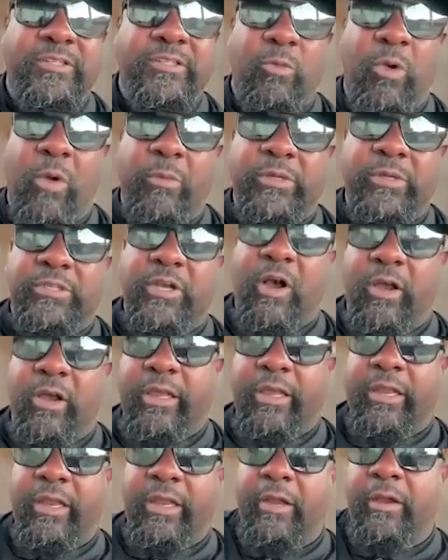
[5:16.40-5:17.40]
while we're
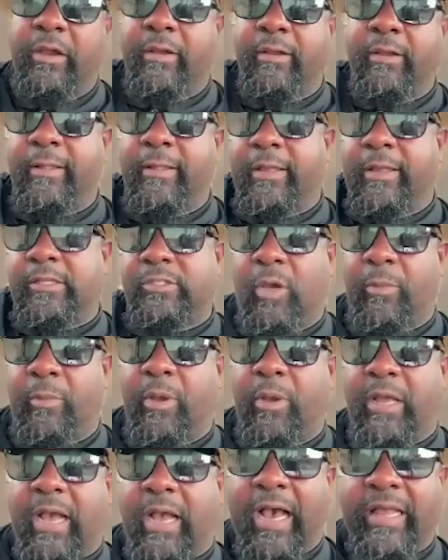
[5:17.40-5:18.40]
talking here,
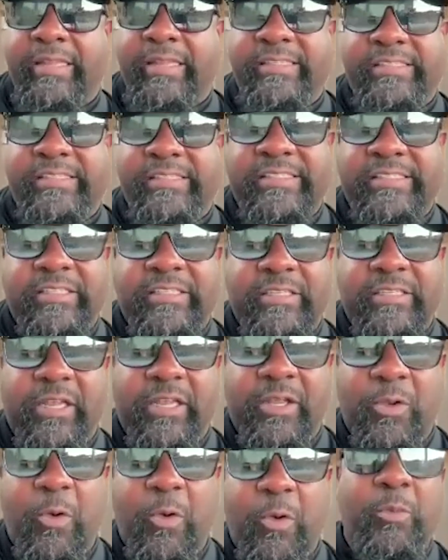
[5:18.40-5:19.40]
talking about colleges
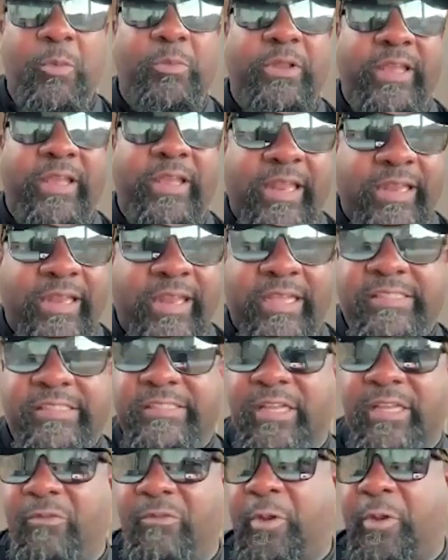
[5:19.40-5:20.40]
and going playing
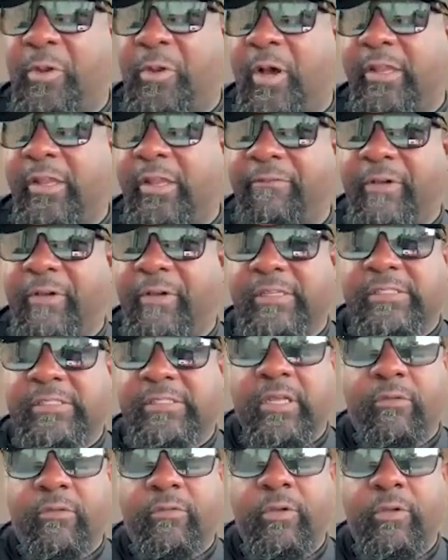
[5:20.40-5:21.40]
next level and all that fun
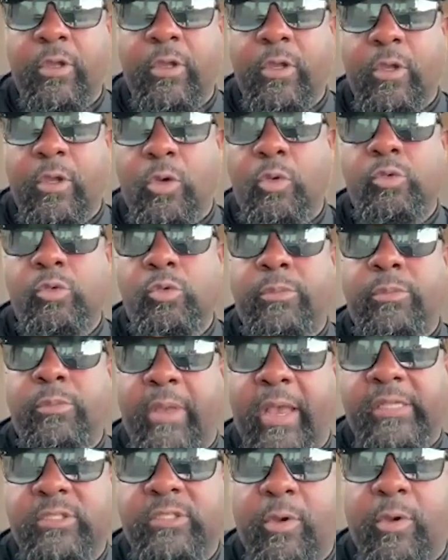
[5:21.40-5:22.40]
stuff, who's the
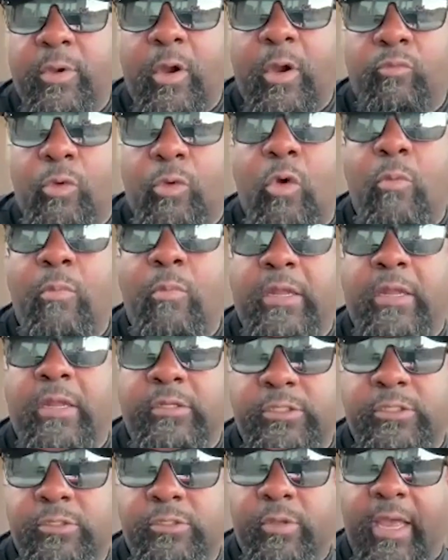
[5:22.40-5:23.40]
basketball role
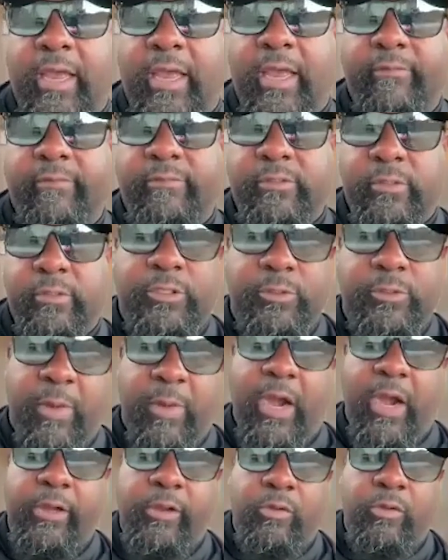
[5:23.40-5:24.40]
model that you have to
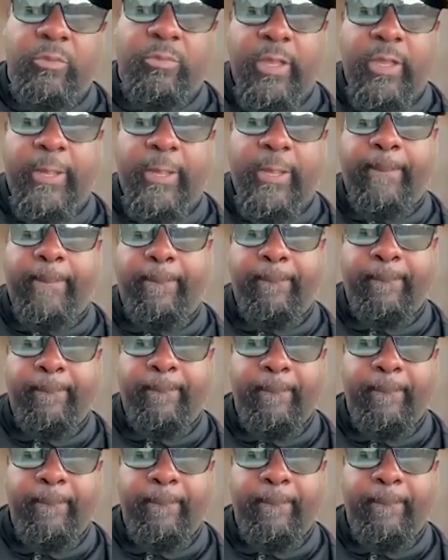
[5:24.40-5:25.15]
inspire you to play?